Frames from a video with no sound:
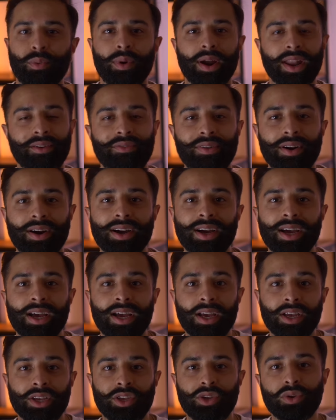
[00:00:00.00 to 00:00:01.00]
whatever,
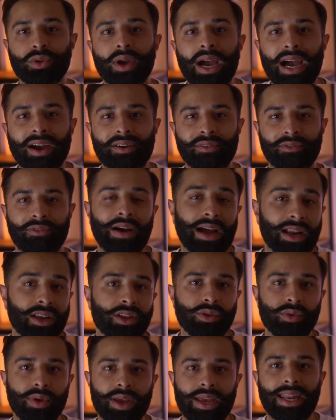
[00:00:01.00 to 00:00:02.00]
you have
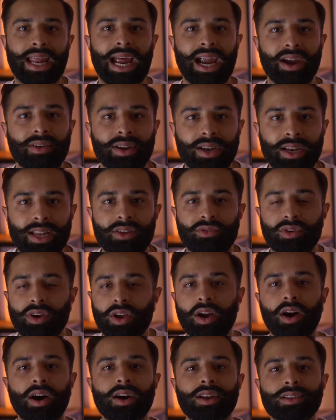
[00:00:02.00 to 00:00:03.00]
value inherently
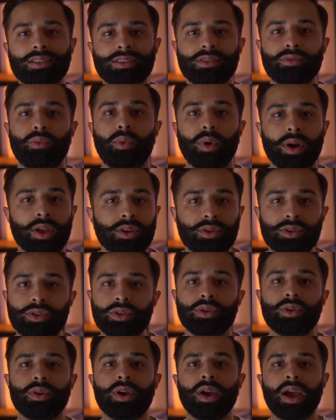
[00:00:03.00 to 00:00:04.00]
regardless of what you
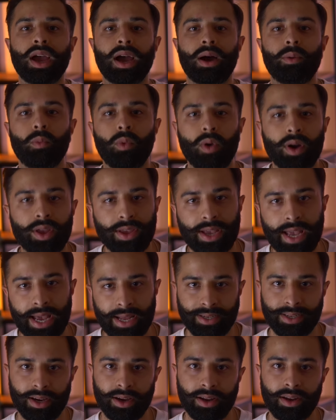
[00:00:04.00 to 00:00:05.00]
do and what you
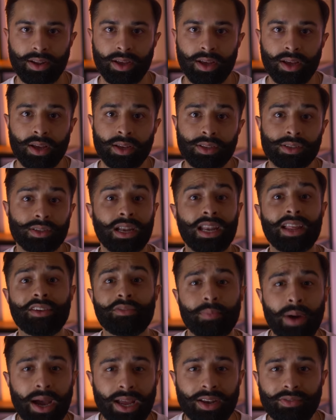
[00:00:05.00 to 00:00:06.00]
get done. So live
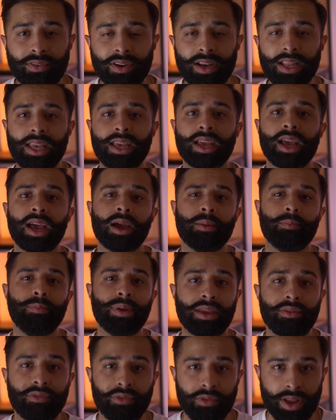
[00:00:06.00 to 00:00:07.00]
mindfully,
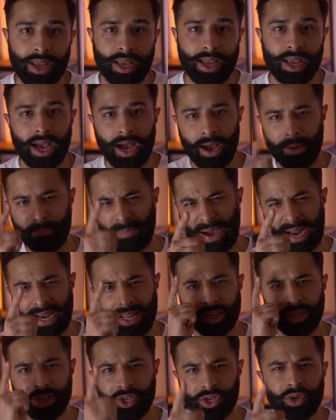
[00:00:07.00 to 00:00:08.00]
be free, and
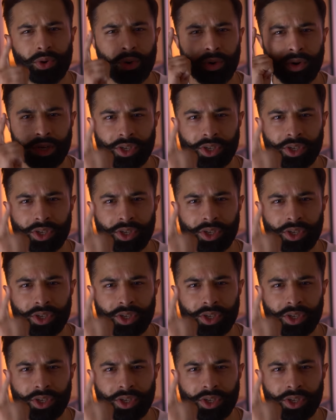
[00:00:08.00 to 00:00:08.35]
manage your